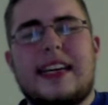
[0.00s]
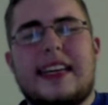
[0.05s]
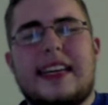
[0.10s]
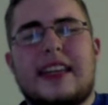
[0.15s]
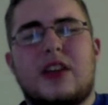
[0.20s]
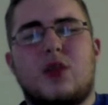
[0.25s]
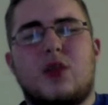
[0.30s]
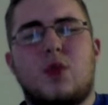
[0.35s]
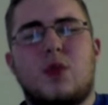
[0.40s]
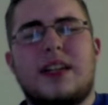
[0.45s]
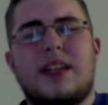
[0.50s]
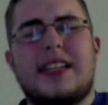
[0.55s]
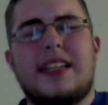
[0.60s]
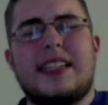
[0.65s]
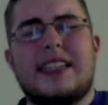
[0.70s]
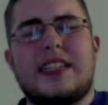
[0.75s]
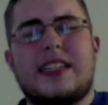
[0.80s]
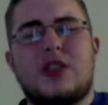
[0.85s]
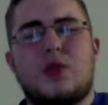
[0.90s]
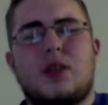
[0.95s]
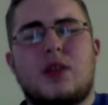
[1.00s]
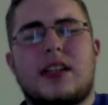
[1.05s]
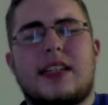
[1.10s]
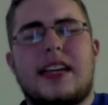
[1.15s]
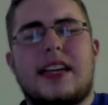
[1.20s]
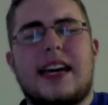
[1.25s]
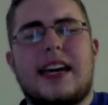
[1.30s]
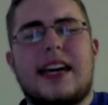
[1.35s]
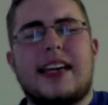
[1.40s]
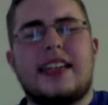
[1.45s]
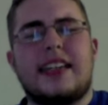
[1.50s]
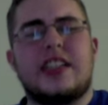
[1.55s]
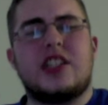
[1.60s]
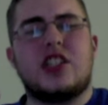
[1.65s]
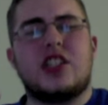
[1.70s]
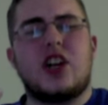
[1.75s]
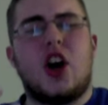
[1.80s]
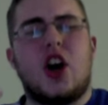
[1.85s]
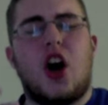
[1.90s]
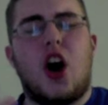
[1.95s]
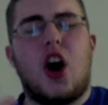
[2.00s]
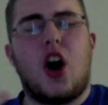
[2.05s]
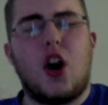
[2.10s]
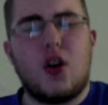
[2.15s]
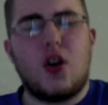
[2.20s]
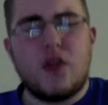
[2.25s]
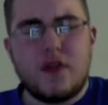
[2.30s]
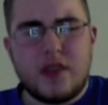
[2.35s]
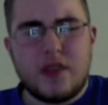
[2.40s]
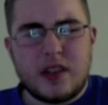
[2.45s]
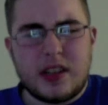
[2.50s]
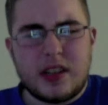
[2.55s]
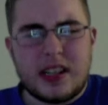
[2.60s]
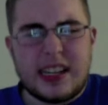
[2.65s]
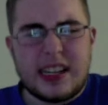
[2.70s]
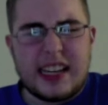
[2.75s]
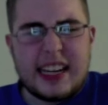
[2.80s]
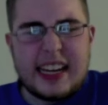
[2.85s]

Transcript: the wheat sort of takes over,